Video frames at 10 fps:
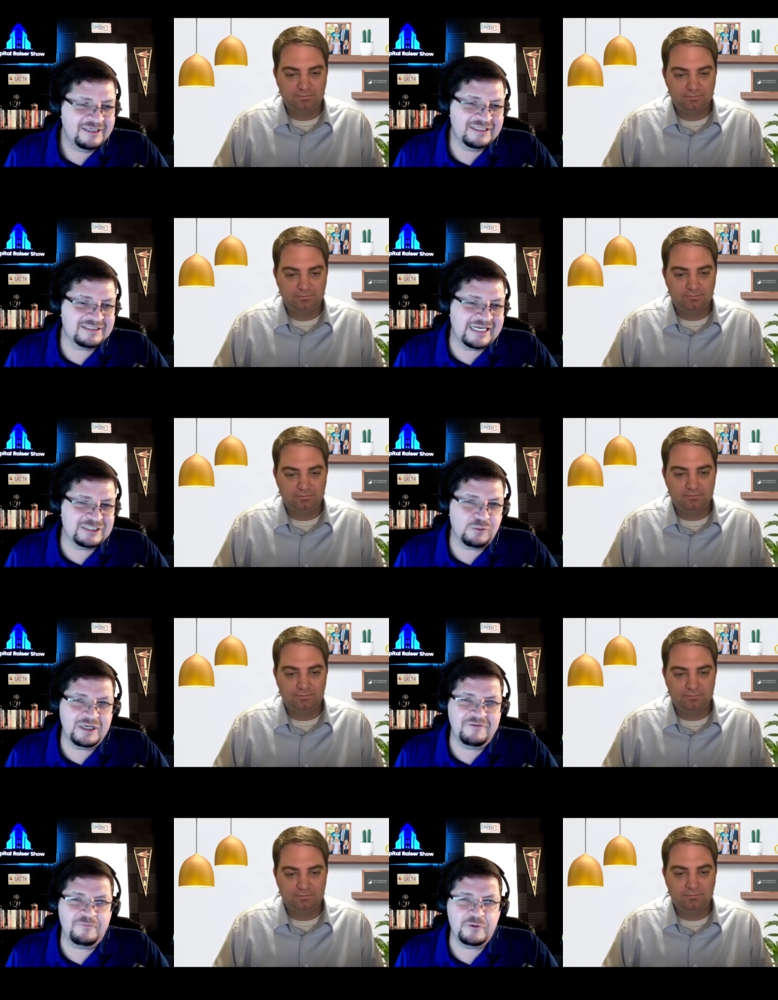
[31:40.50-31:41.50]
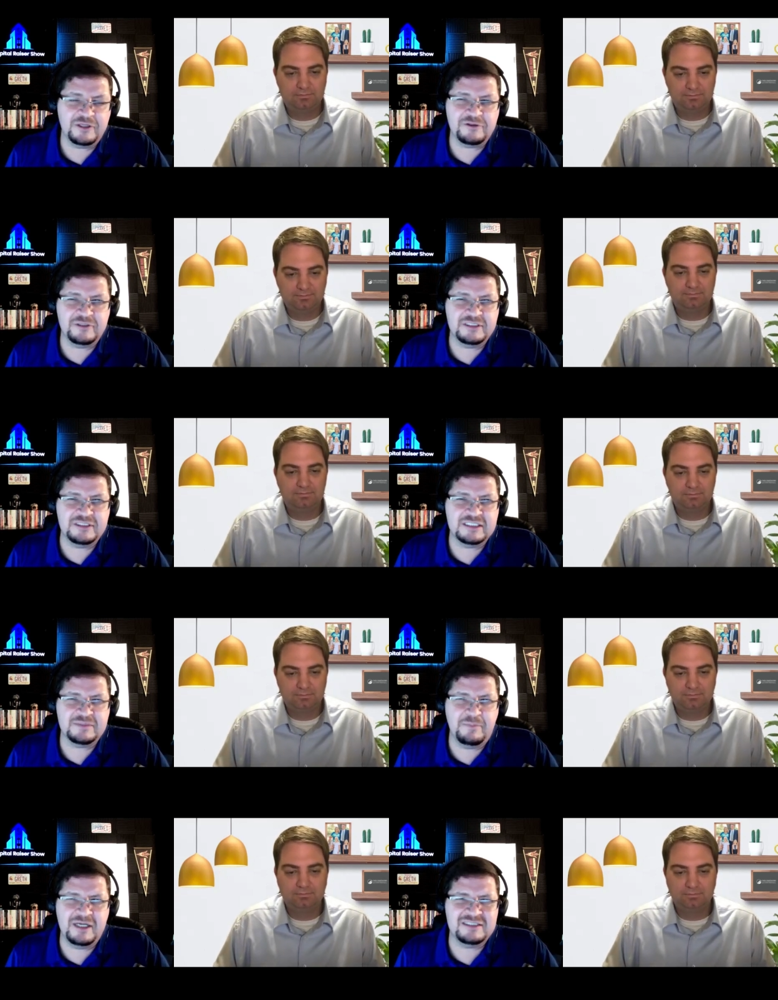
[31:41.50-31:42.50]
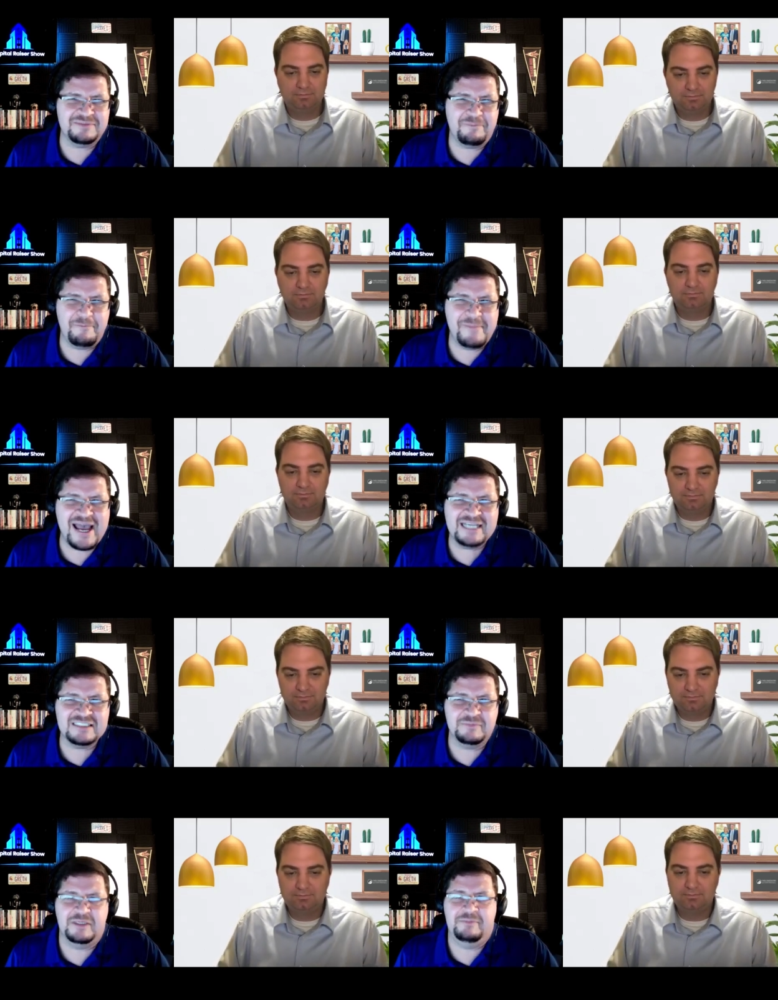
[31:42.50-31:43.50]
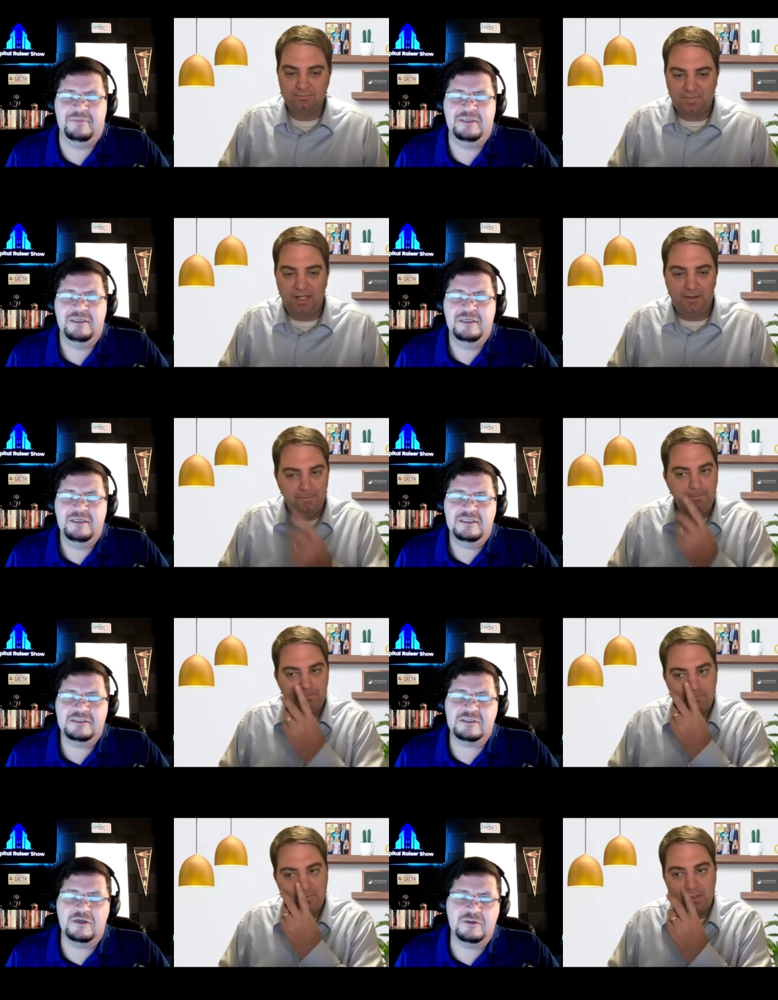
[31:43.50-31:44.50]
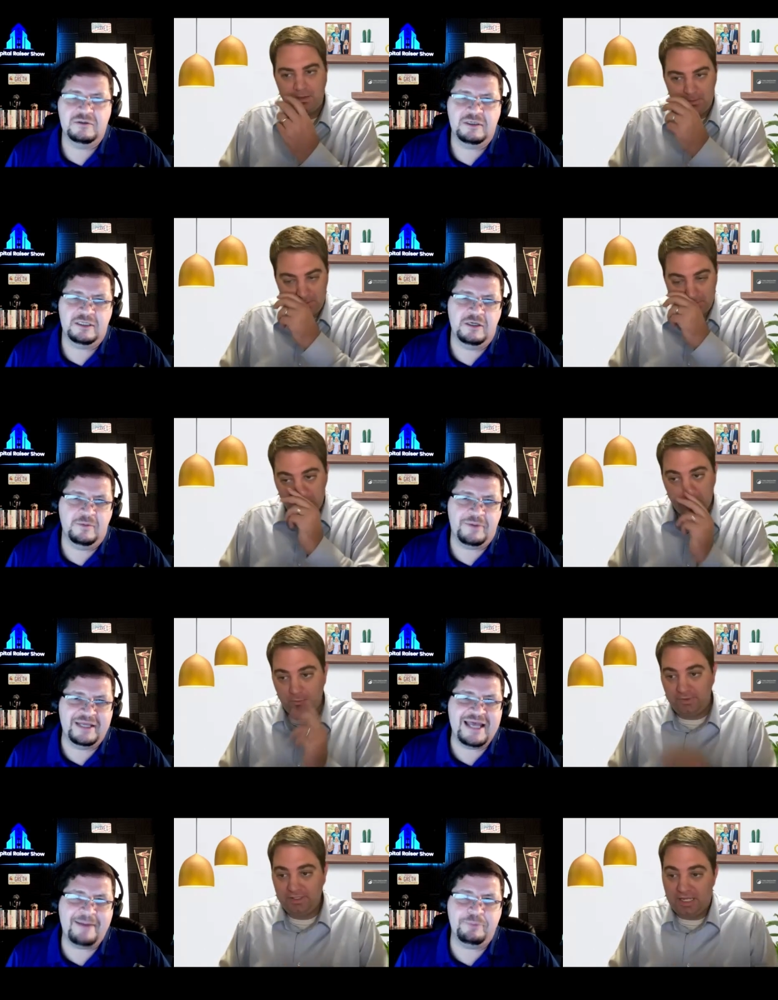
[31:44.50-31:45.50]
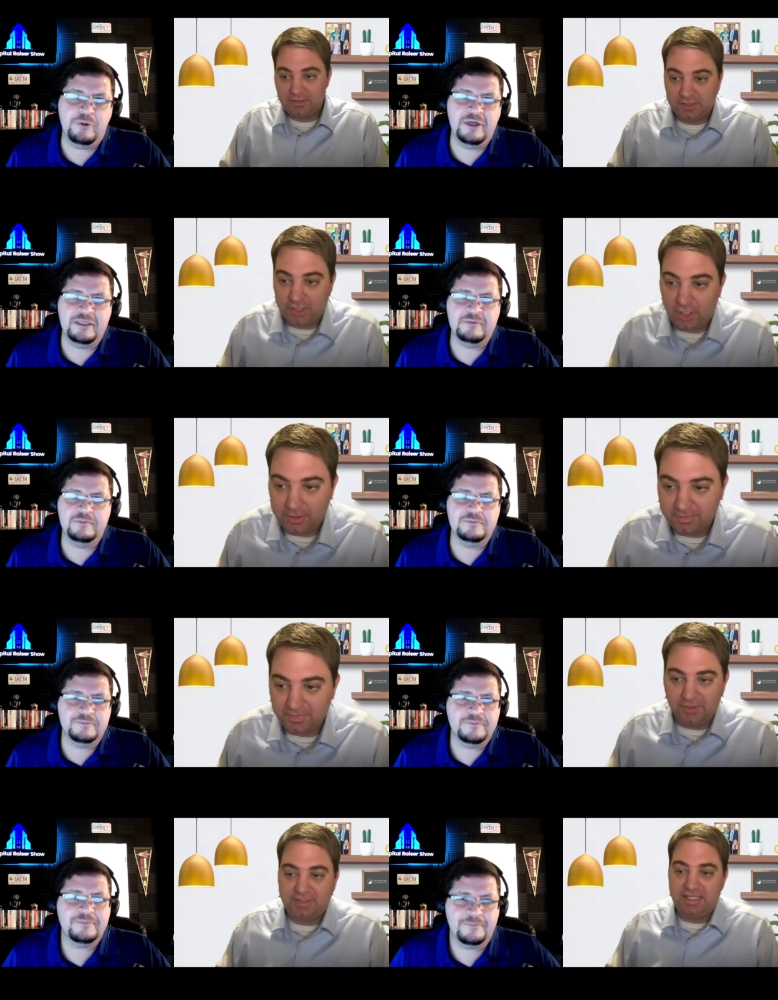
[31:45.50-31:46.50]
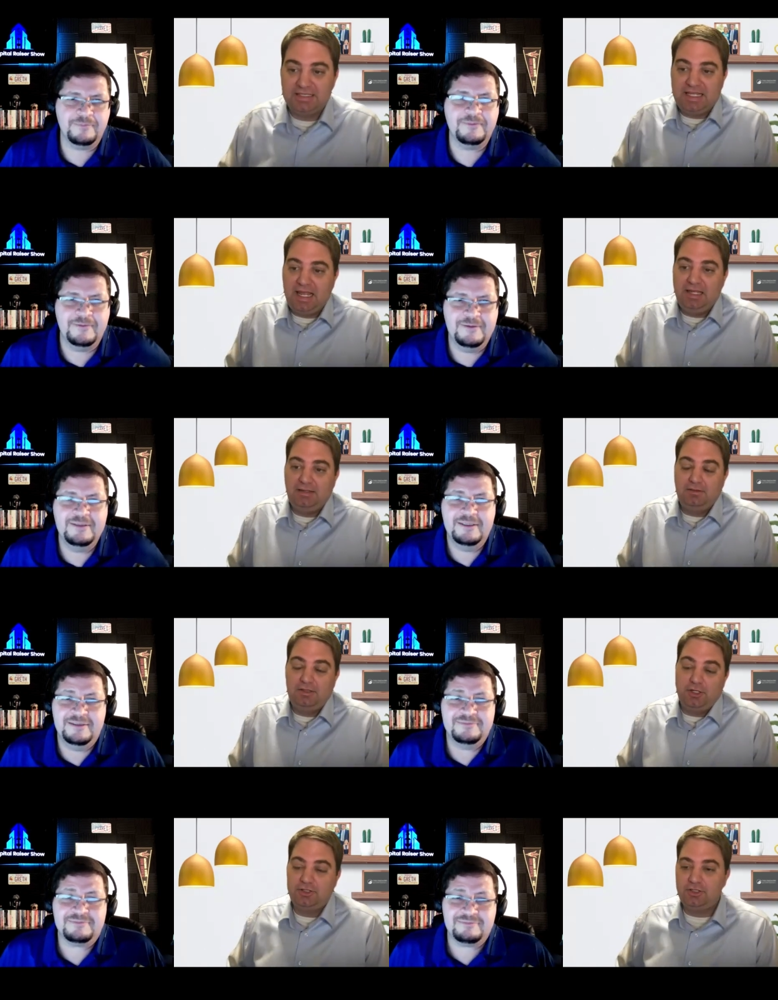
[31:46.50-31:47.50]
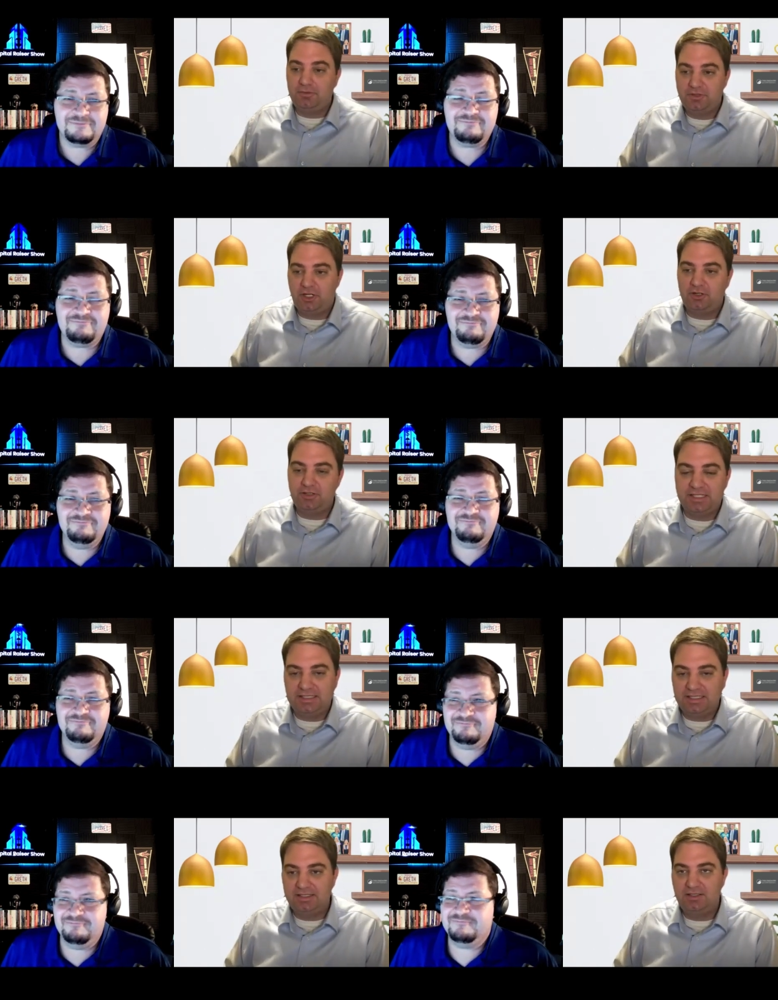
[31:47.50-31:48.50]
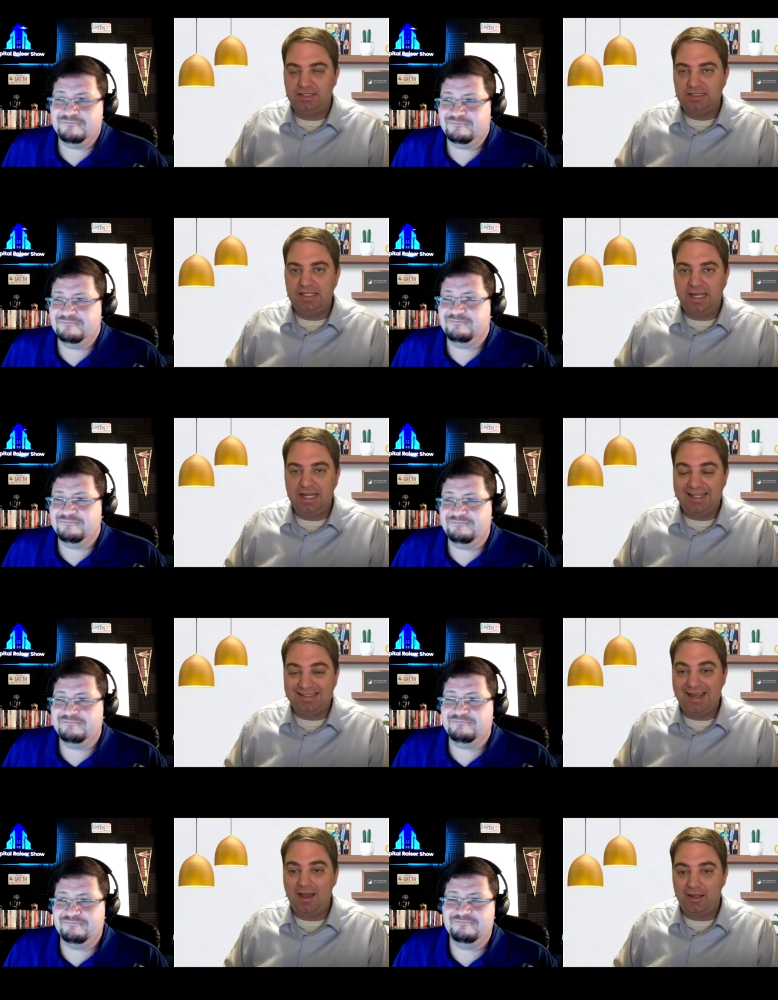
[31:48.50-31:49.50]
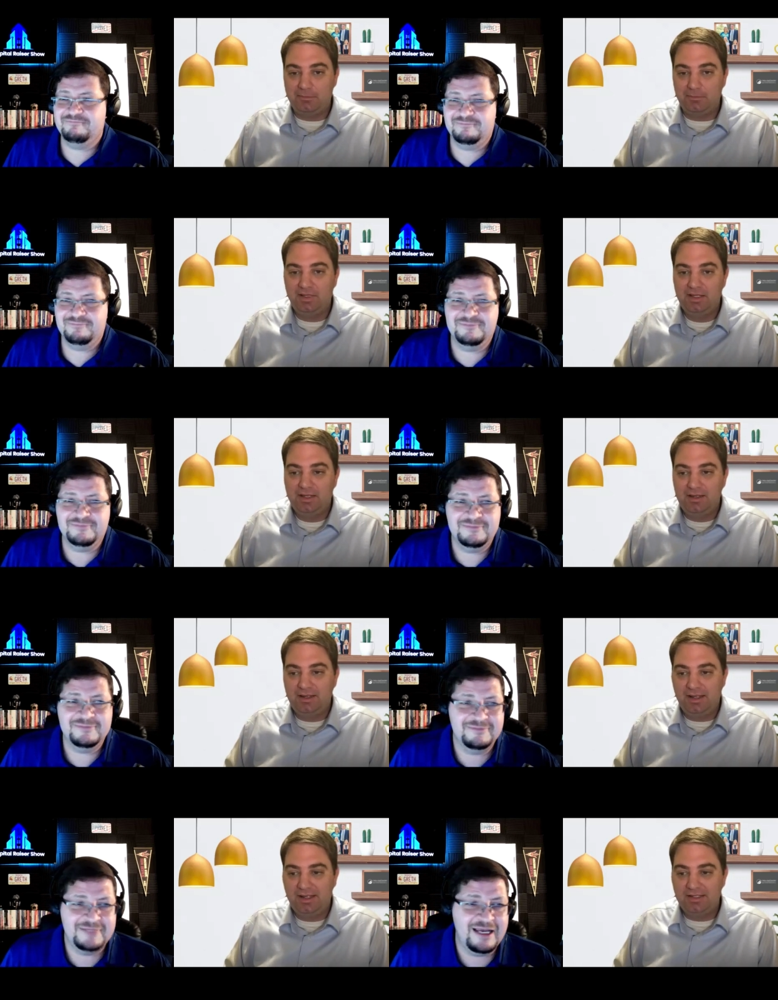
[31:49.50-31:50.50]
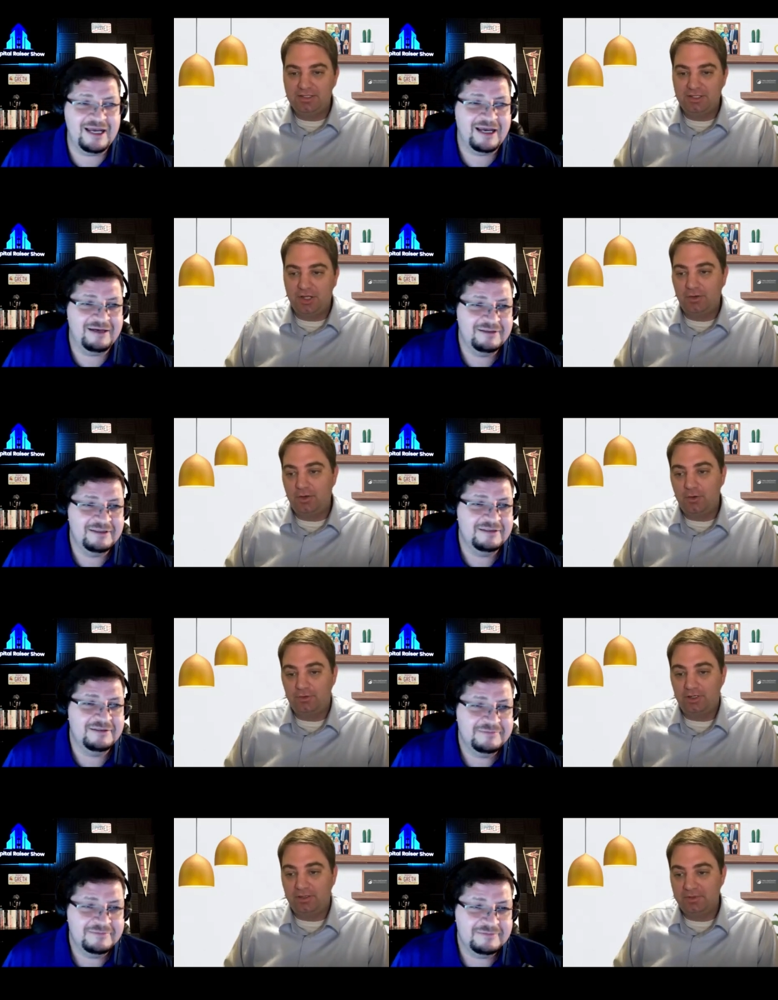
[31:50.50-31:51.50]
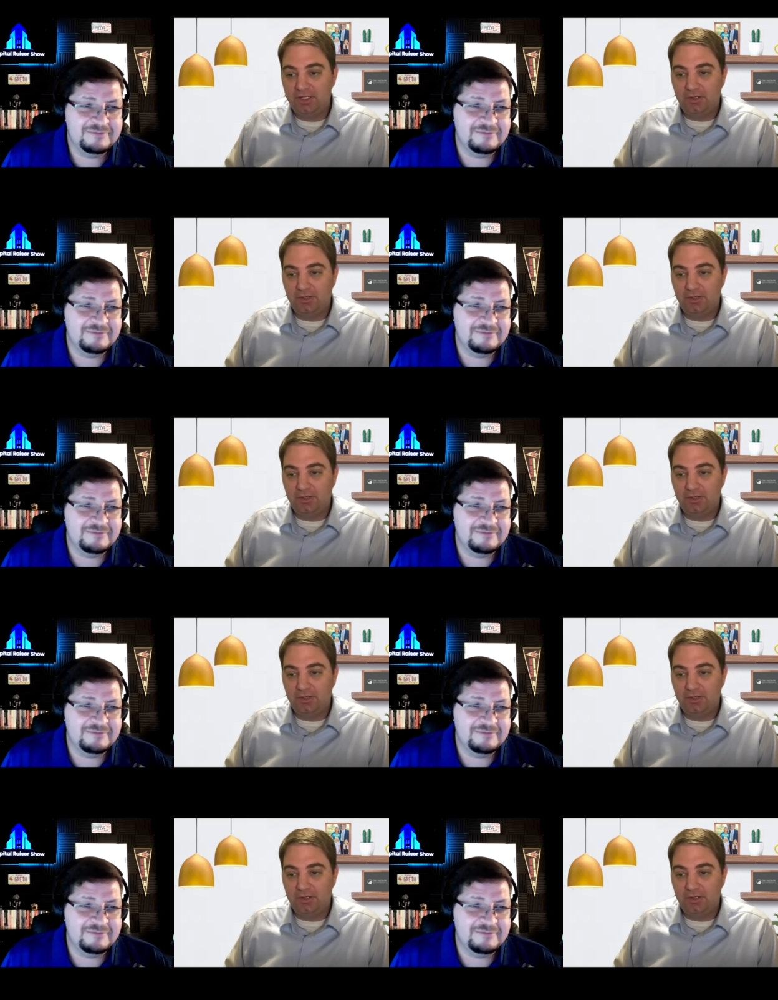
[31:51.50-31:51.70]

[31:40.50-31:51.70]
Speaker 1: it's like 24 to 36 months maximum. Yeah. So, you know, by that, these point, houses
Speaker 2: go up, you know, six to eight, you know, you start six, six to eight at a time. Yeah. And so over a, you